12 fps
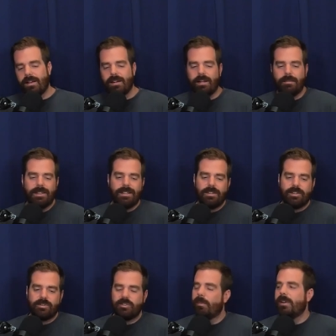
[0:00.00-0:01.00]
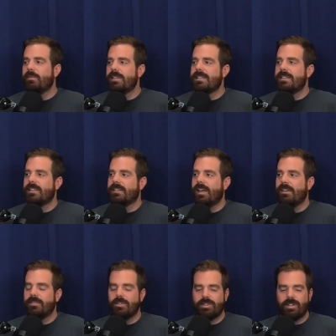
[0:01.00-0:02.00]
I mean, there's so many reasons to get
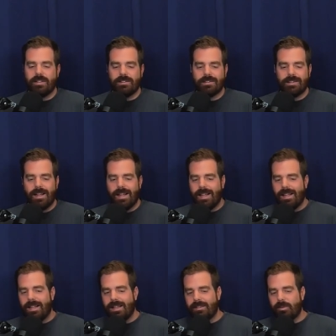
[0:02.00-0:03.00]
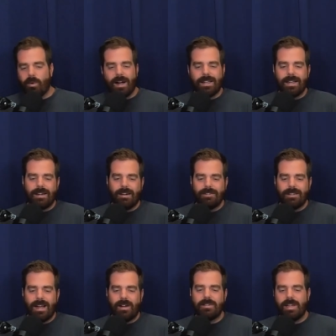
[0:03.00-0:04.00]
life insurance. So why get covered
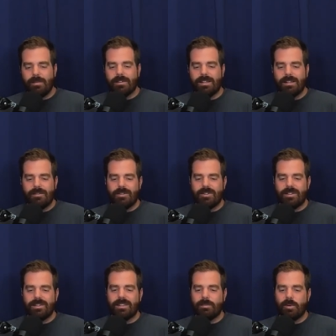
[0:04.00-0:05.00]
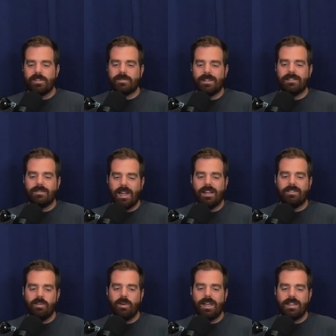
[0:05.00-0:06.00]
now? Typically, life insurance gets more expensive as
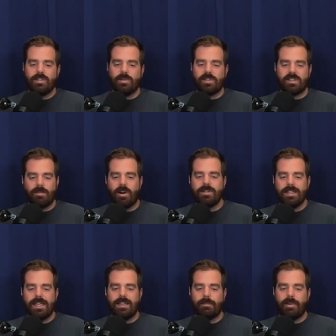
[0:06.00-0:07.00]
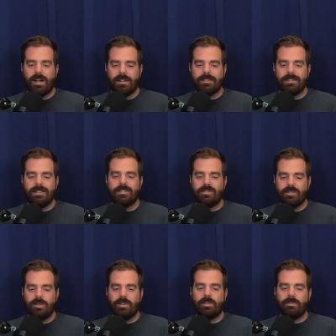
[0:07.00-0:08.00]
you age, so it's smart to get the policy
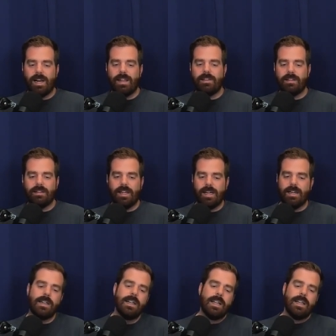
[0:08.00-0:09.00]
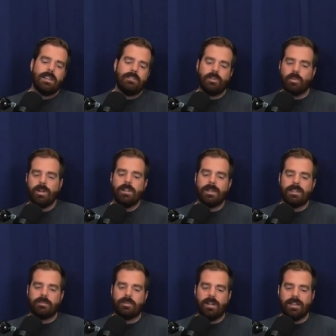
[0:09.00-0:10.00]
sooner rather than later. And if you're worried about
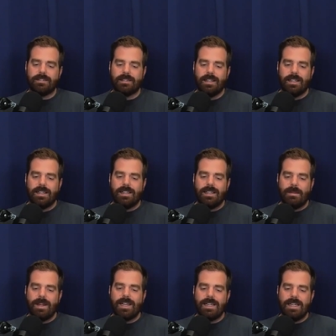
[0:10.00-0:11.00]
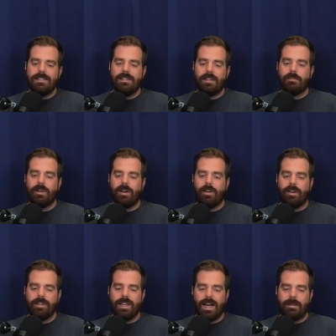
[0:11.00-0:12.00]
the price, they make it easy to compare
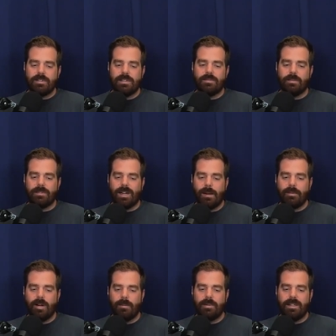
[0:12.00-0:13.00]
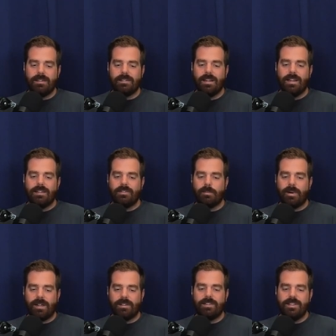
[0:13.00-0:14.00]
all the options from top companies, so
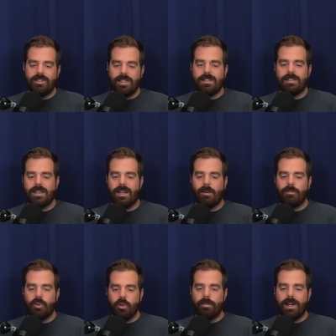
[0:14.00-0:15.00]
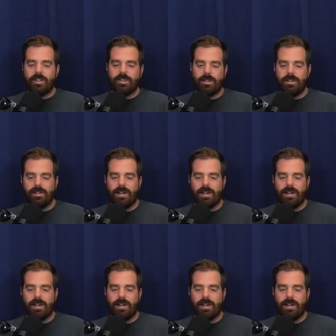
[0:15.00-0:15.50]
Policy Genius can help you make sure that you're